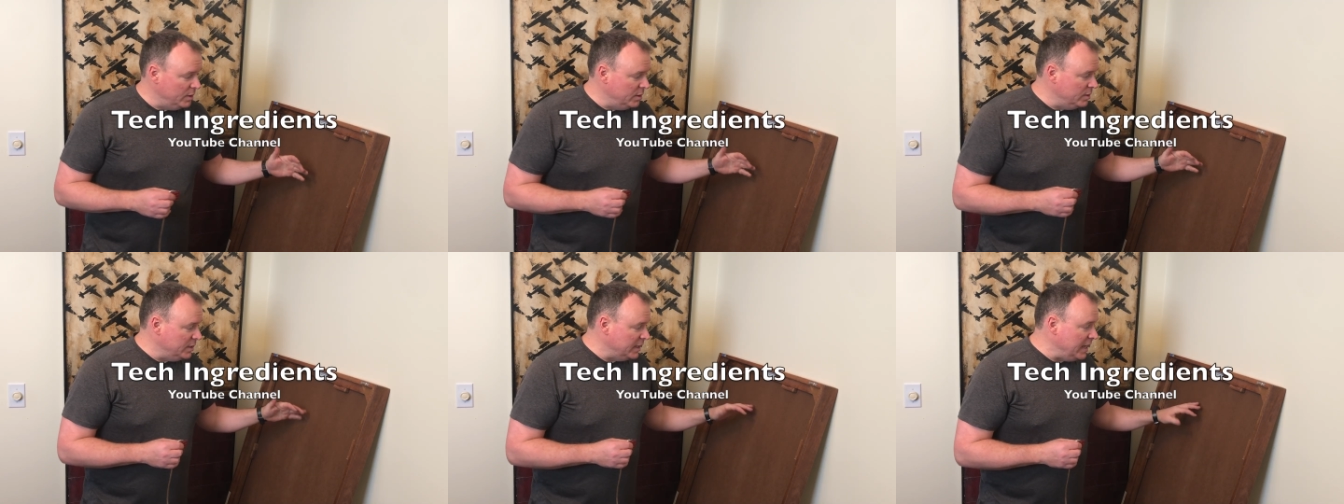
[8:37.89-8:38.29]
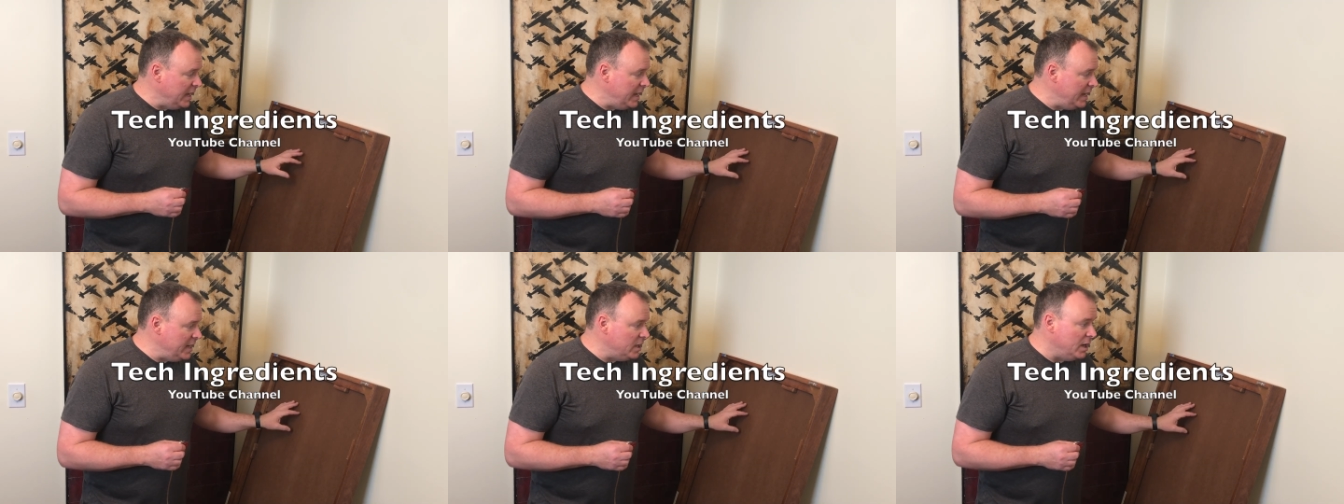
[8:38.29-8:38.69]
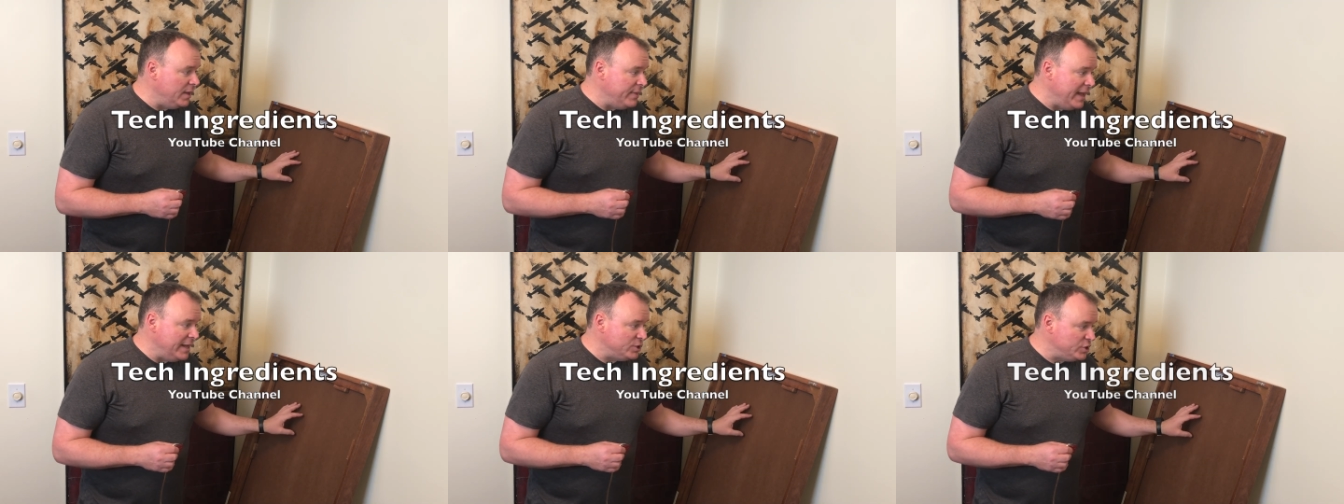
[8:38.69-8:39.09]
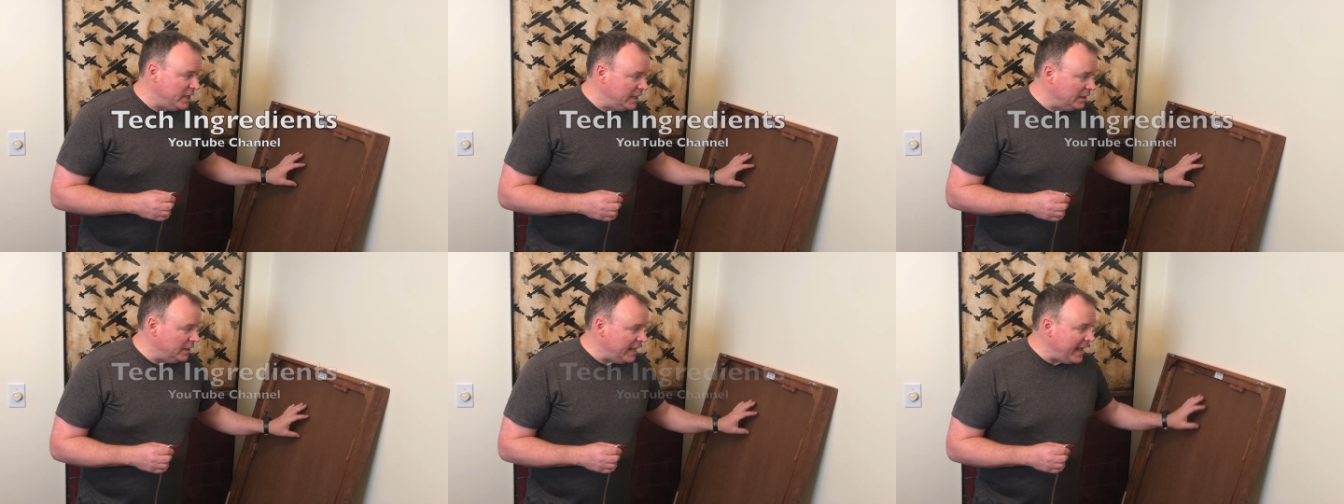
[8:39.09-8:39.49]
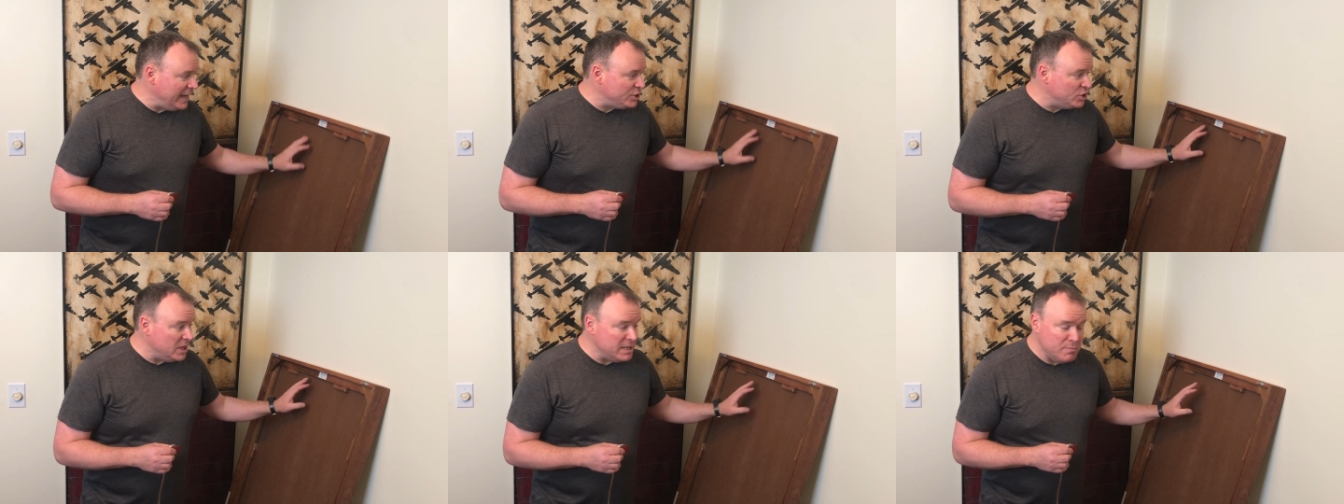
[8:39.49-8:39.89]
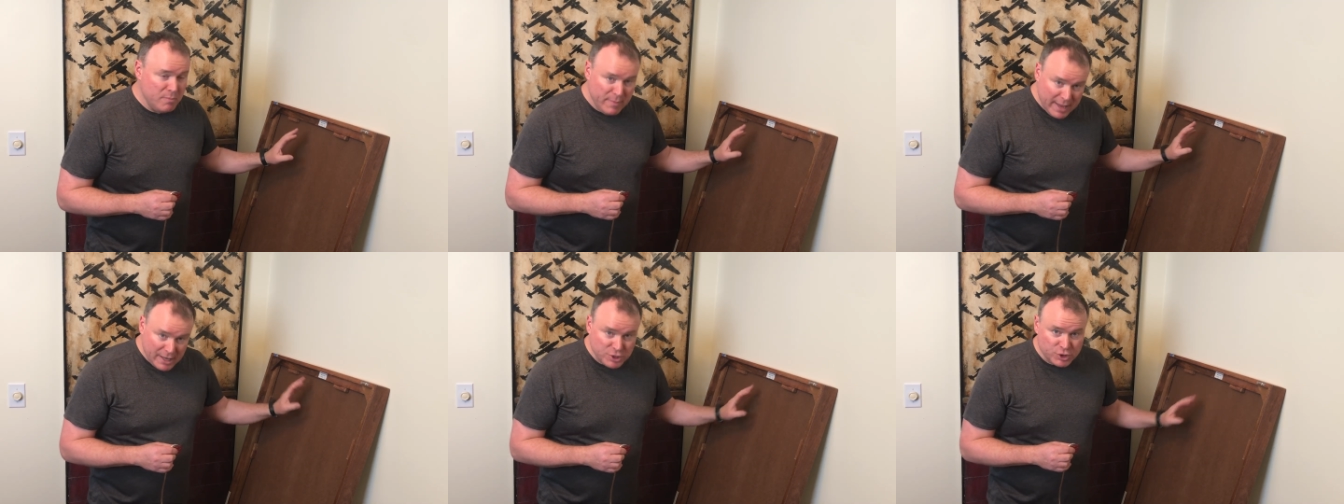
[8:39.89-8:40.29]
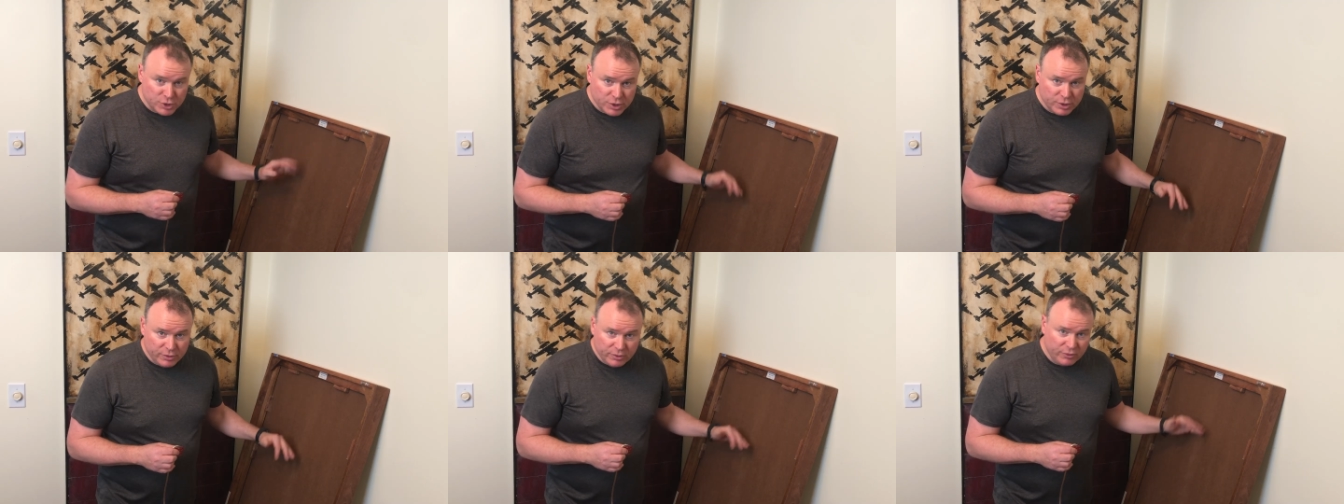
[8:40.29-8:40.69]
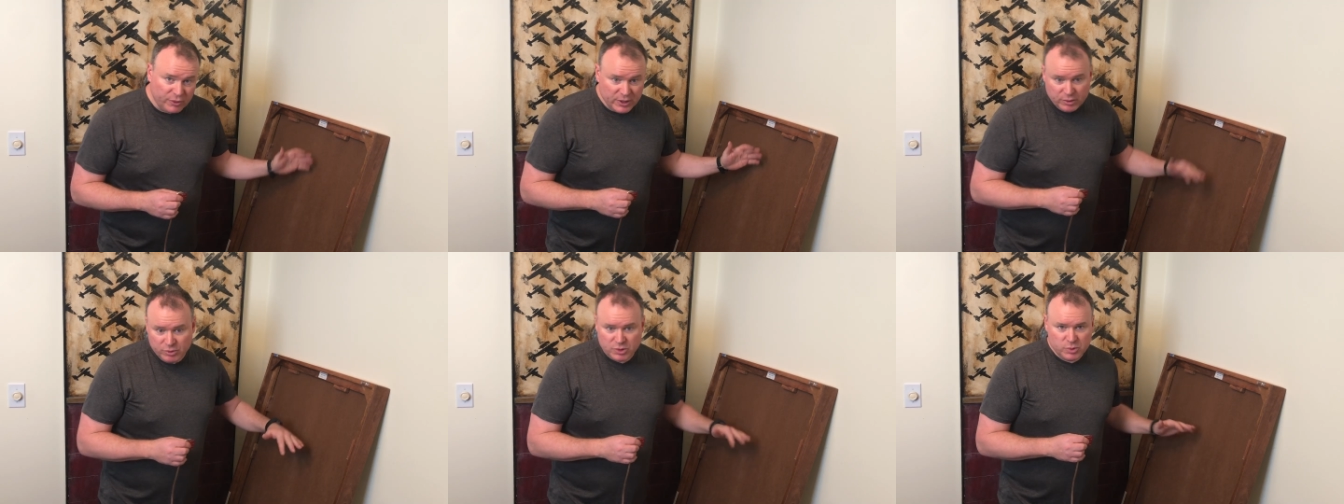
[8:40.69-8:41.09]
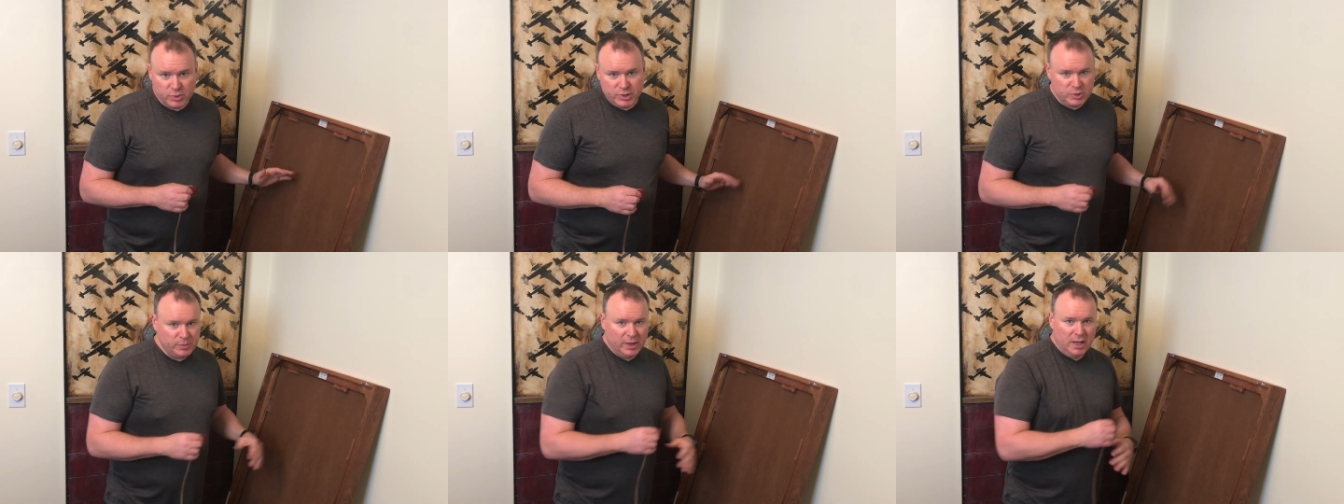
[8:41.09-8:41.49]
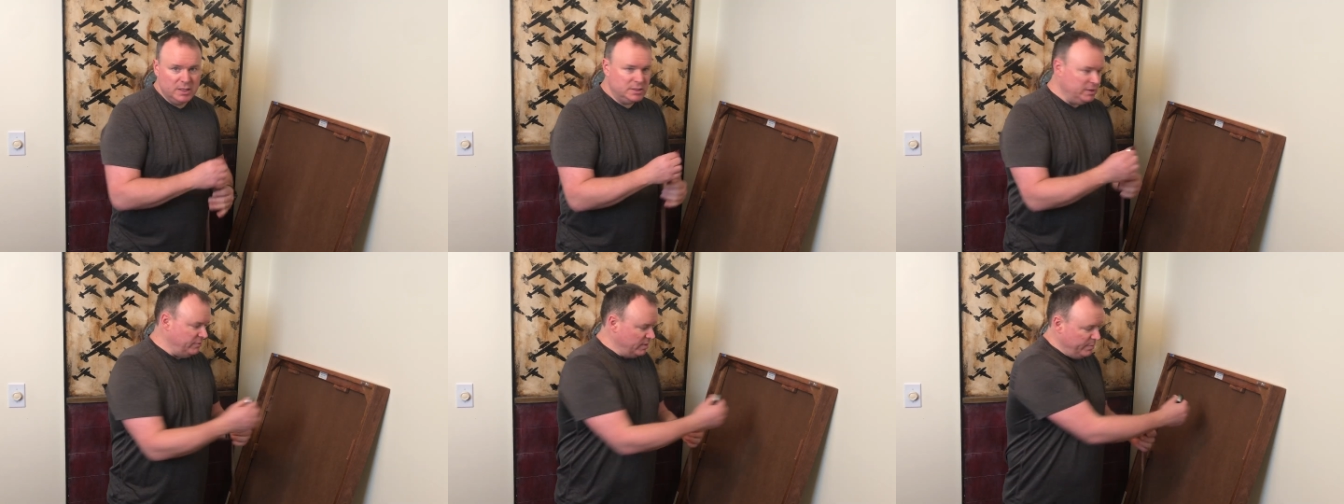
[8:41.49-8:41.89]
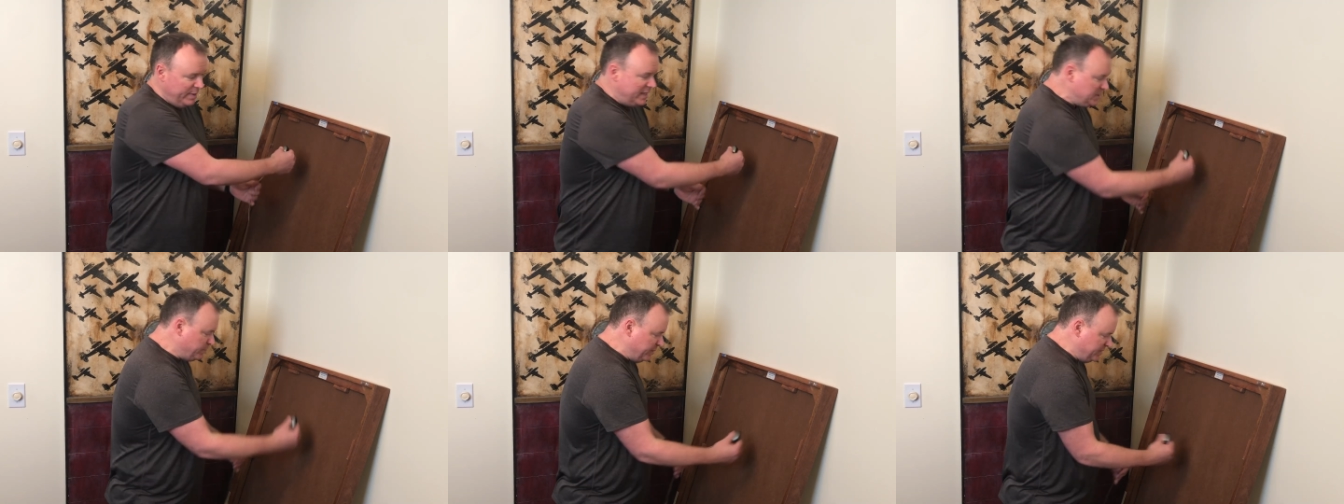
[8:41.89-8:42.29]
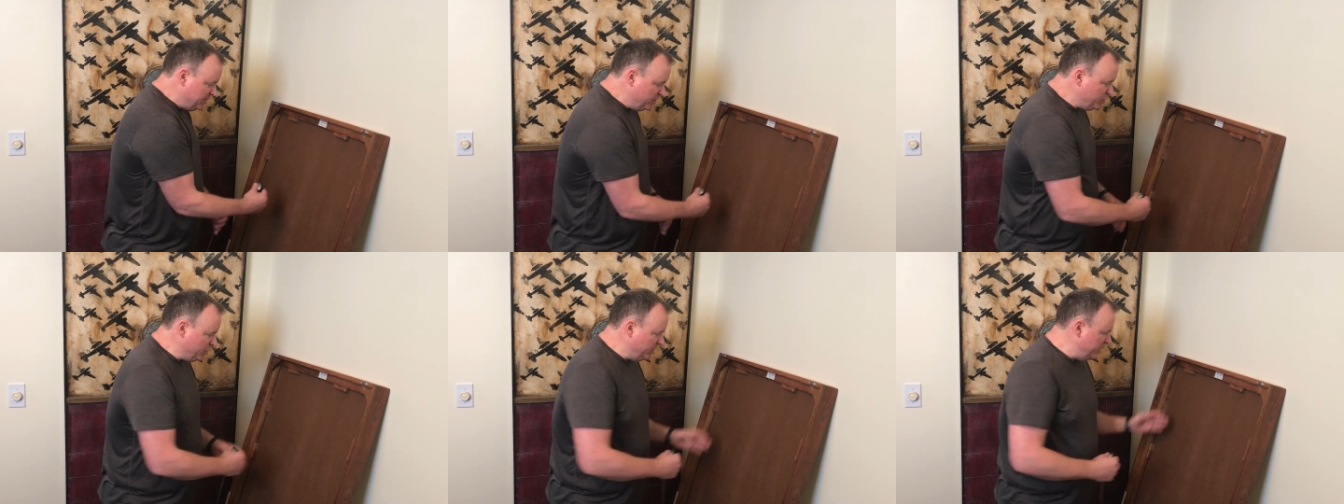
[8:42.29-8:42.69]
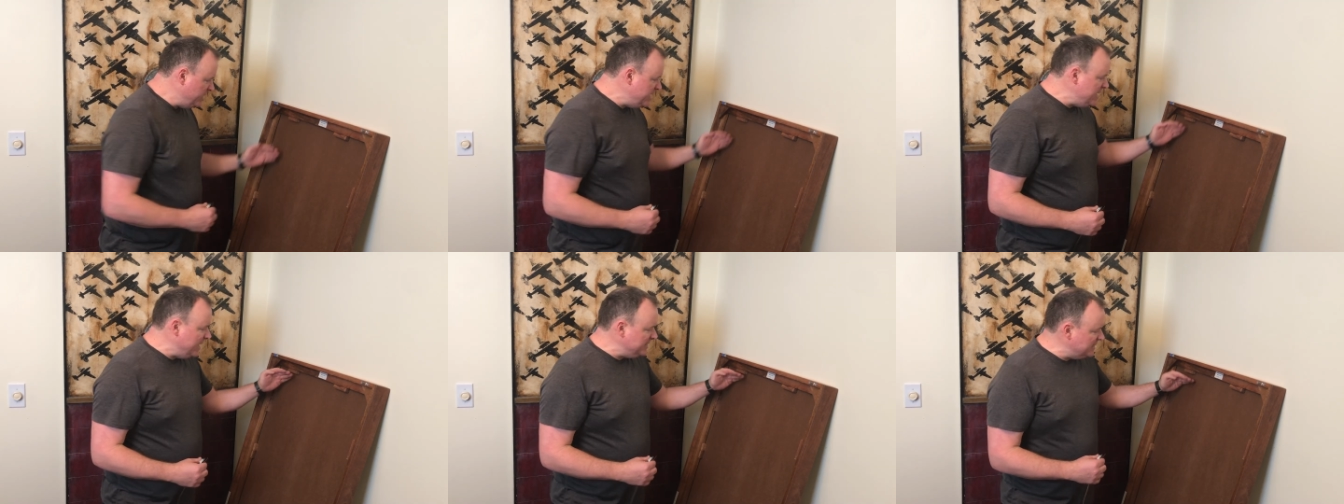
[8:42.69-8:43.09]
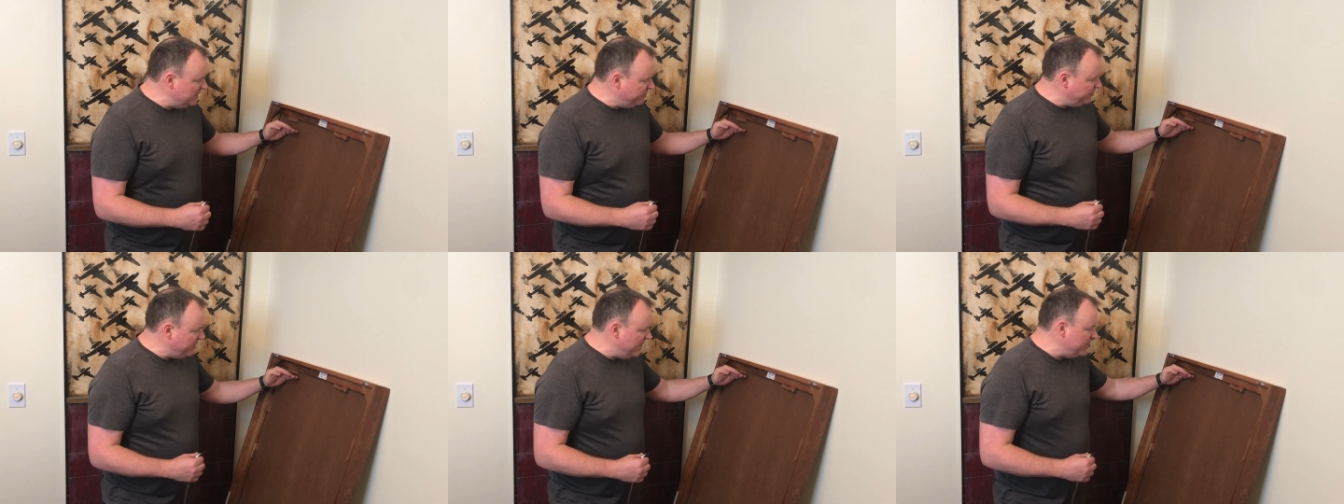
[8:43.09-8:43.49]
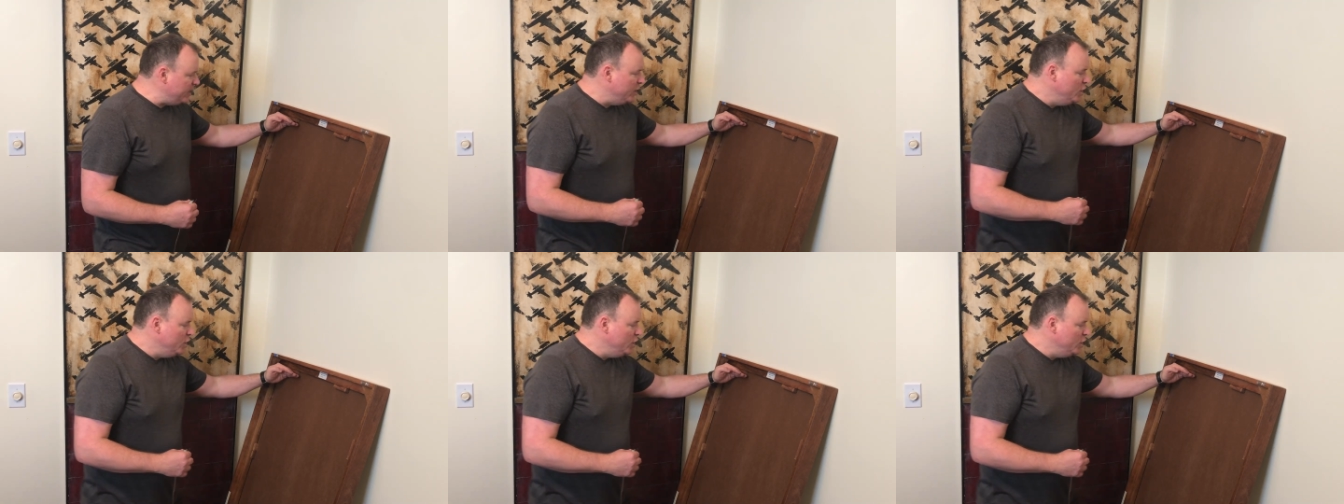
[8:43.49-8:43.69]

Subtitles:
the guy on that channel actually measured the frequency response of the best position, and he identified